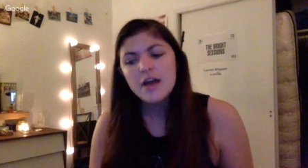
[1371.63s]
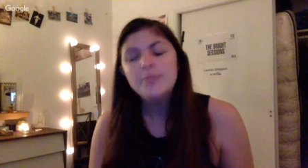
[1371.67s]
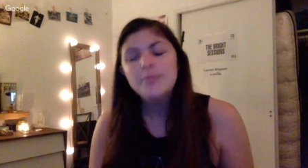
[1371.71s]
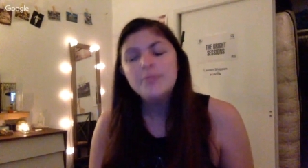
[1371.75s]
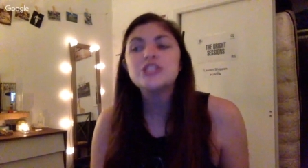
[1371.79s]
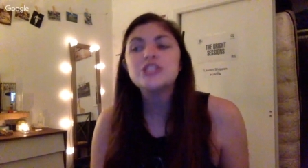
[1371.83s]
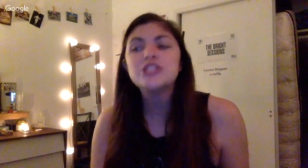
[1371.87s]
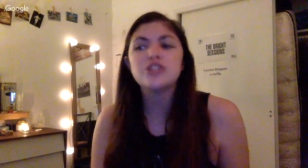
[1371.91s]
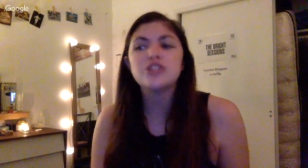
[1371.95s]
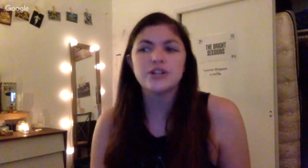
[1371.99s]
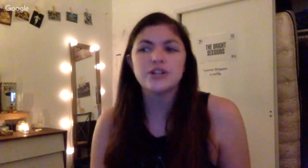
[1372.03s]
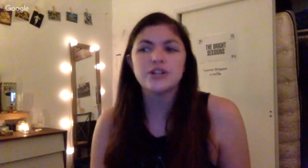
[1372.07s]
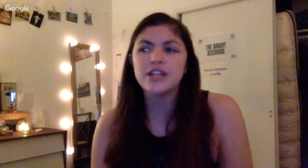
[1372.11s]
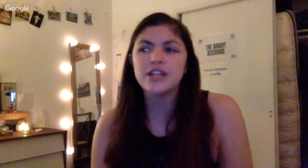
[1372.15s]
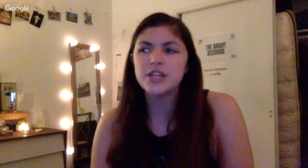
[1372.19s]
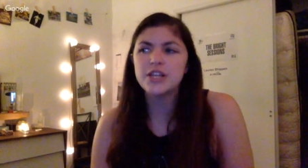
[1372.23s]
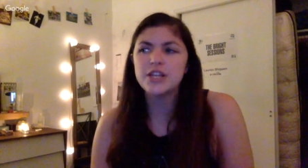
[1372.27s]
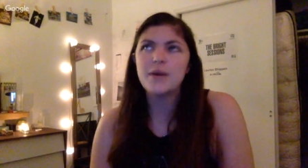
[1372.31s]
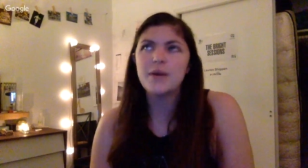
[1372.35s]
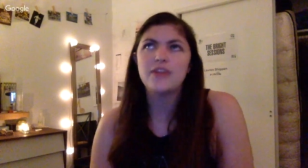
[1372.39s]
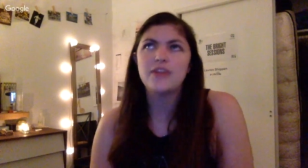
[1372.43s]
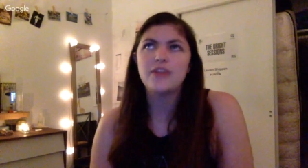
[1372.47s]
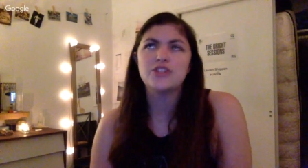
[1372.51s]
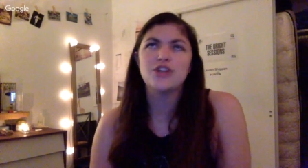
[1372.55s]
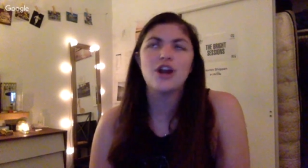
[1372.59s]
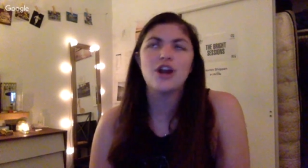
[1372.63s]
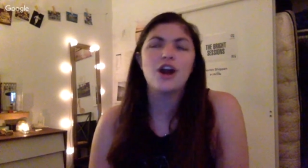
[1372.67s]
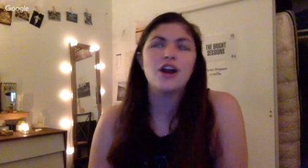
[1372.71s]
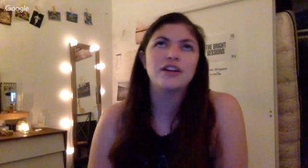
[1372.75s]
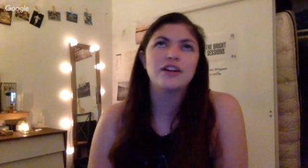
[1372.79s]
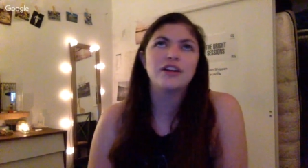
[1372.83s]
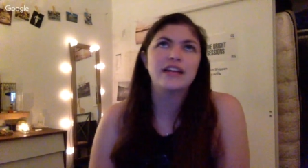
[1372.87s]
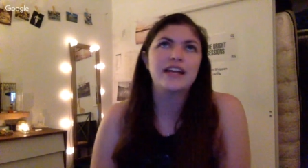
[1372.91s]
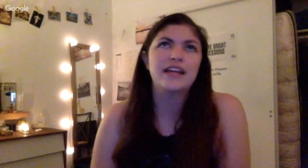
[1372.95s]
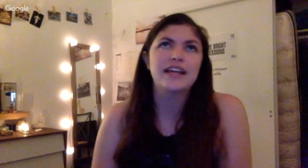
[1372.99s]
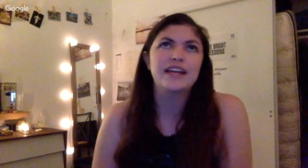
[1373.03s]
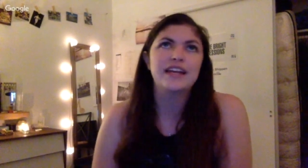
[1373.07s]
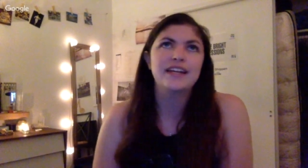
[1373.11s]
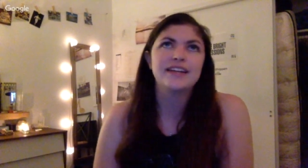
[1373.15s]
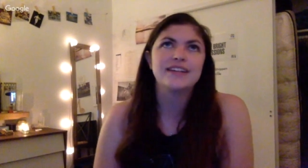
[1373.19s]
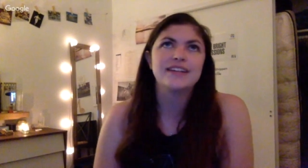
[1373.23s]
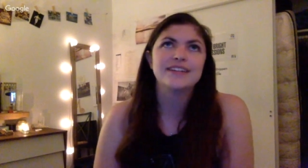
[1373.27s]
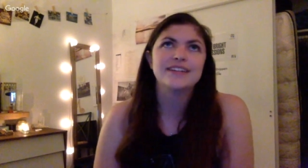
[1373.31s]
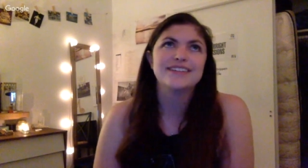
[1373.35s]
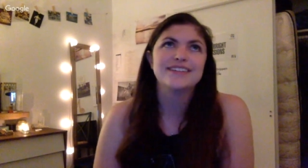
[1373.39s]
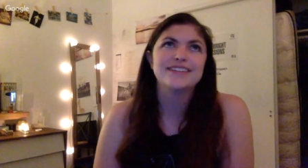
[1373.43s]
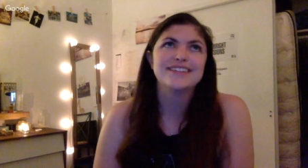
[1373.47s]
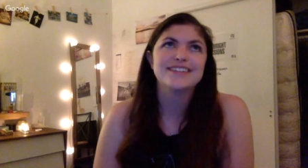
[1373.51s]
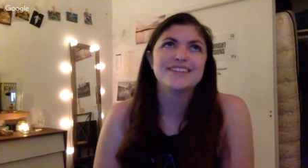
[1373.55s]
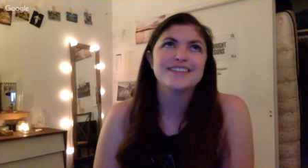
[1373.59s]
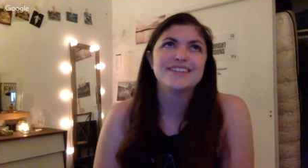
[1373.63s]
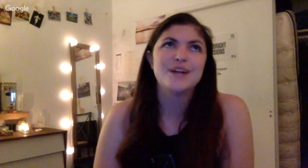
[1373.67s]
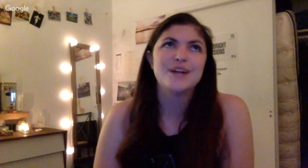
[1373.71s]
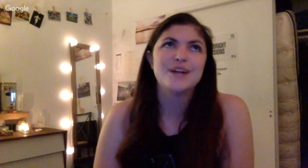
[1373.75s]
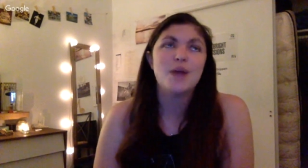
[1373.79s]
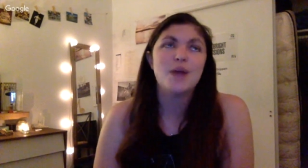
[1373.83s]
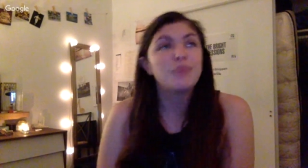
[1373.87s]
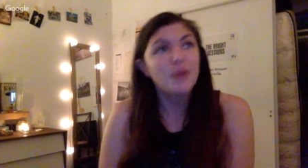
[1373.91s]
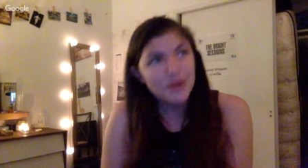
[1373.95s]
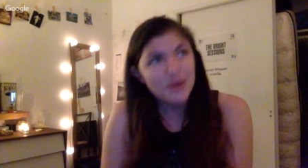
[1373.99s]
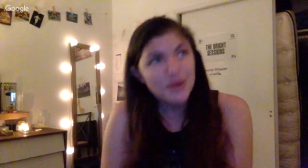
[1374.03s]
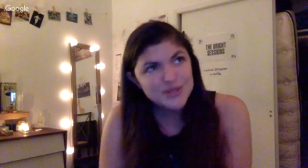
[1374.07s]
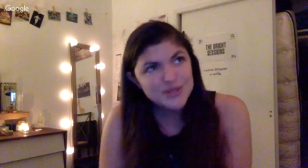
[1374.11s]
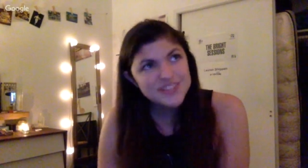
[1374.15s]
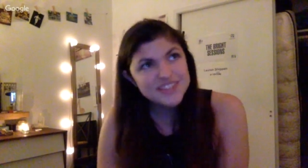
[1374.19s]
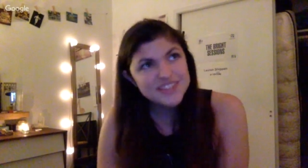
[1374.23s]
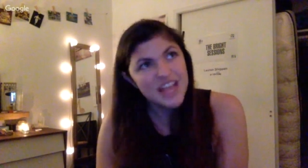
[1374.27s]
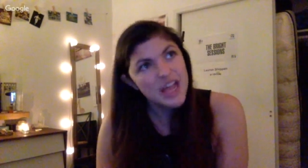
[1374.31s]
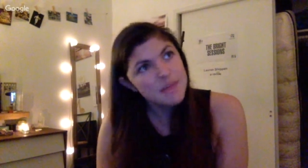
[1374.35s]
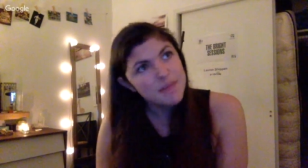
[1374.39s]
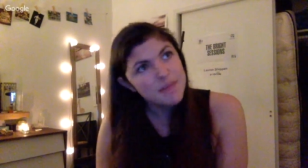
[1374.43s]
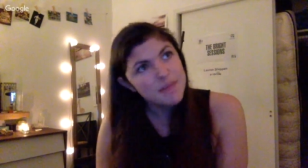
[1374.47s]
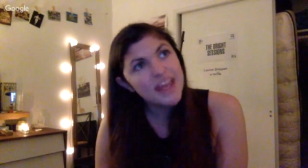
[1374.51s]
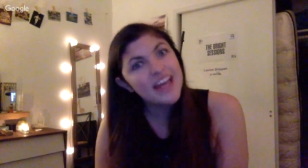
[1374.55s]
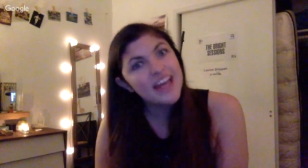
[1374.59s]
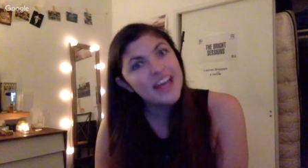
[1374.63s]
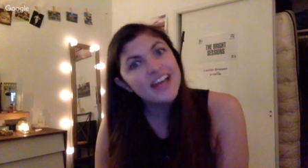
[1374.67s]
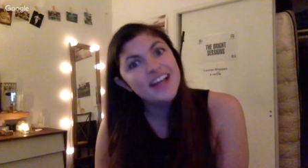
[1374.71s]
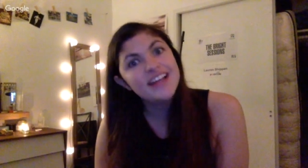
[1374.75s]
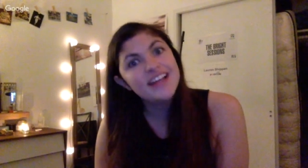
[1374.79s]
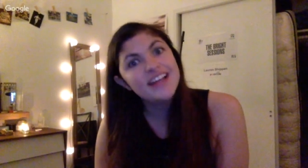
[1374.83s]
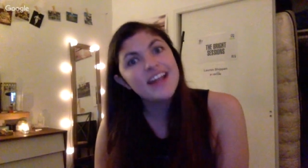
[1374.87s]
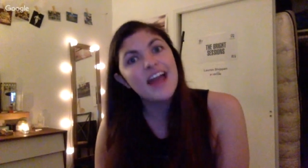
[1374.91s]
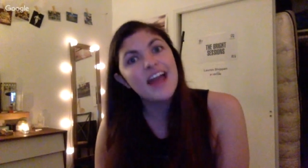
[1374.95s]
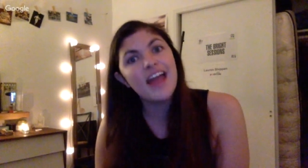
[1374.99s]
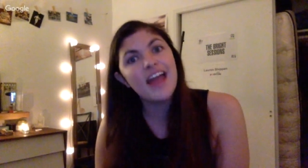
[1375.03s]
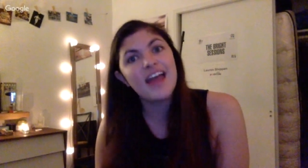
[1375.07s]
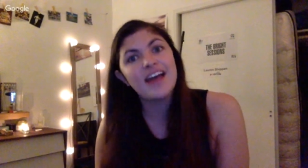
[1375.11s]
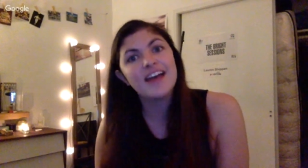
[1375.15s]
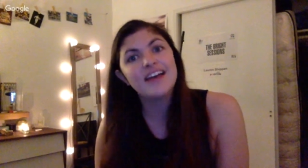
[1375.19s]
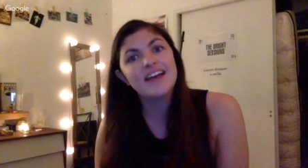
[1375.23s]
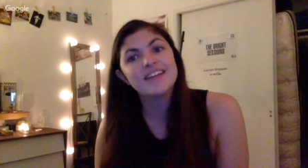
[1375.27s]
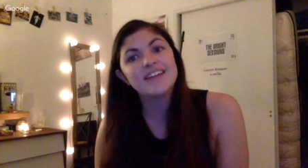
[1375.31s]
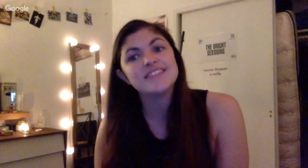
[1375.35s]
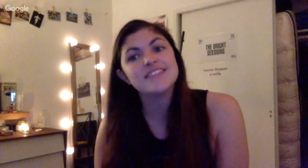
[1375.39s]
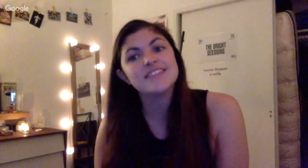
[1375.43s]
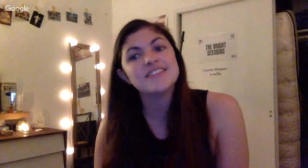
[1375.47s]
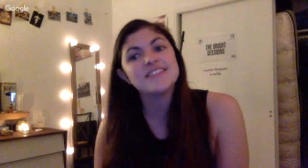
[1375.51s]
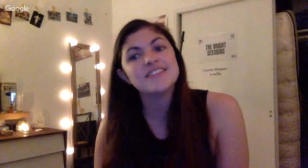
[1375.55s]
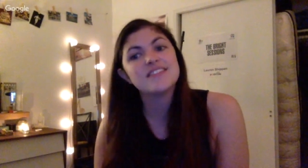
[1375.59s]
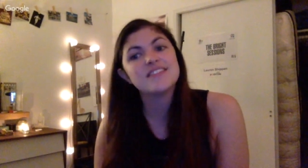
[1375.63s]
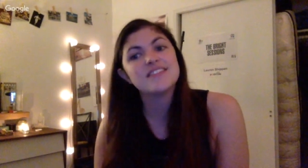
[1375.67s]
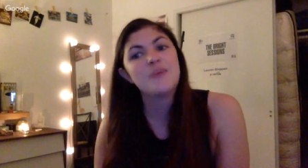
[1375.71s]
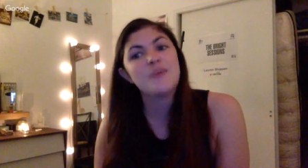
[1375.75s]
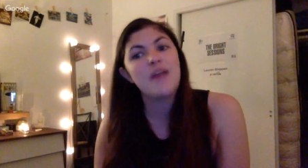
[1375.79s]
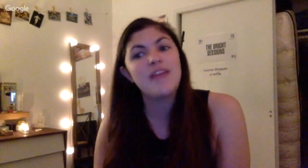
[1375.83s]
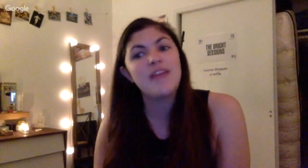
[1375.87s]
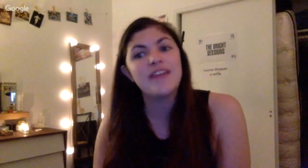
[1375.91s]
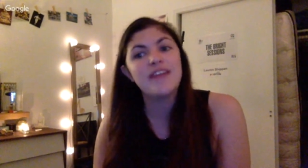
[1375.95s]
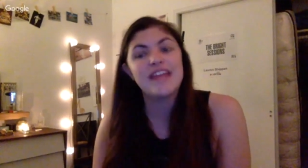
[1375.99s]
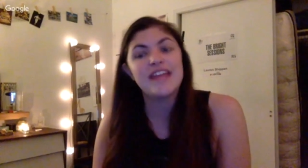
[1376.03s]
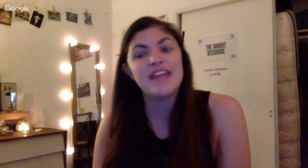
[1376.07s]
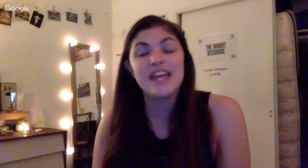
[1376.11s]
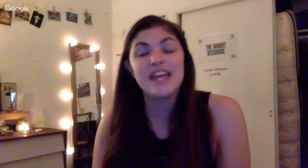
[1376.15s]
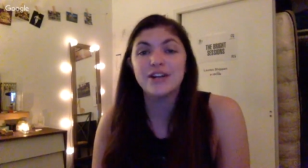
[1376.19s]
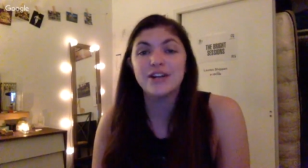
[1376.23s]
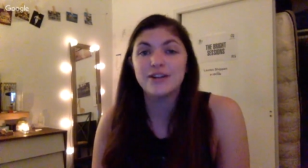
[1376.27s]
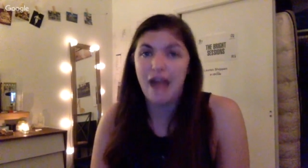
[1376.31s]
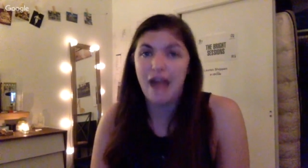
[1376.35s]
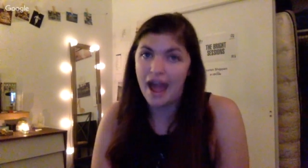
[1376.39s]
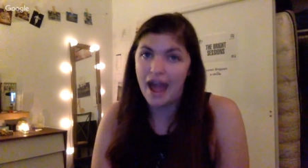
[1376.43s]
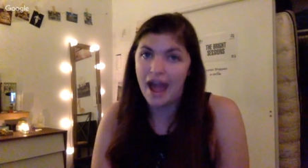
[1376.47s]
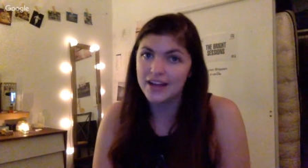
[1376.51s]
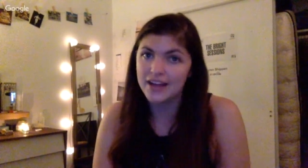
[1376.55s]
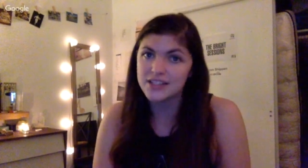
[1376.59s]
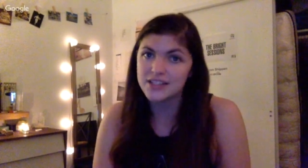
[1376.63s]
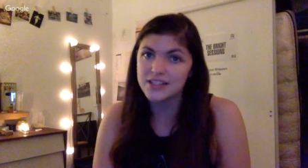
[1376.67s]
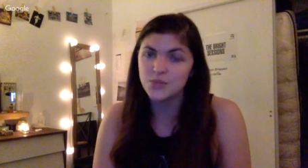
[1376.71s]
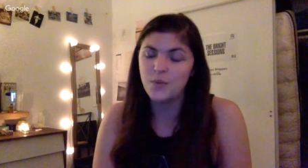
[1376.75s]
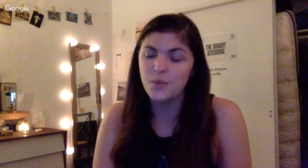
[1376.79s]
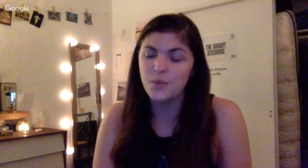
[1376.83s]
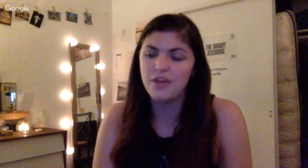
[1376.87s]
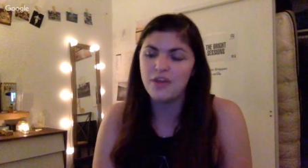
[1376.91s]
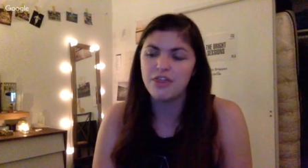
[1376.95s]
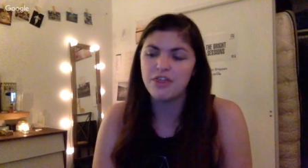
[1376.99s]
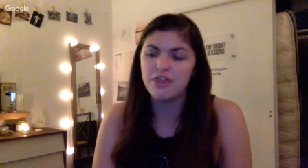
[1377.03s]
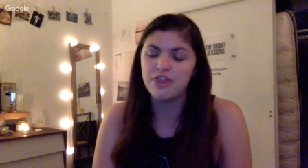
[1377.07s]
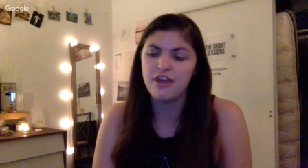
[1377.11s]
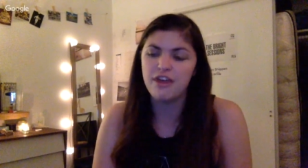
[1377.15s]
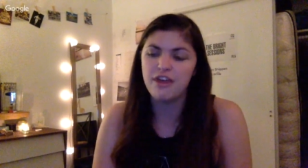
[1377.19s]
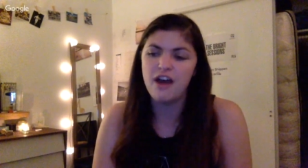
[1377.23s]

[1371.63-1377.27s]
But certainly the way that Charlie approaches Damien and the way that he interacts with